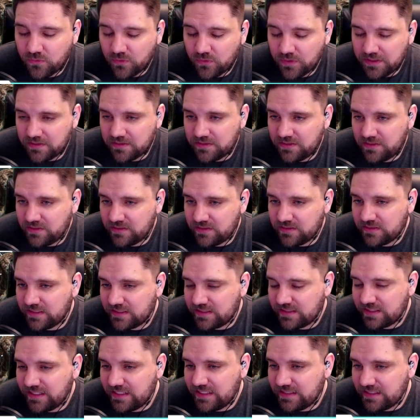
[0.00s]

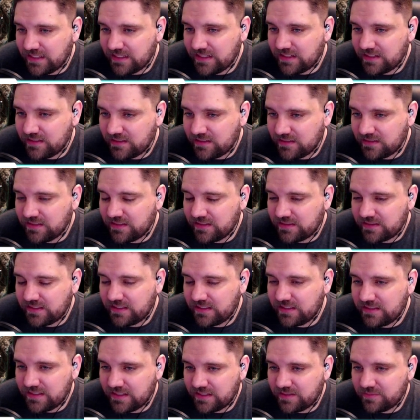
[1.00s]
the thing
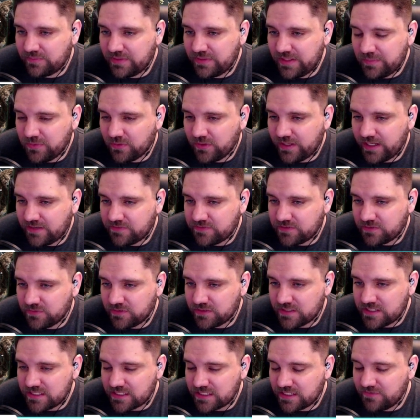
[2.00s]
that people have to
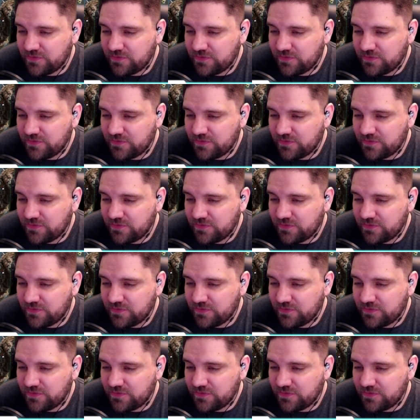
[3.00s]
realize,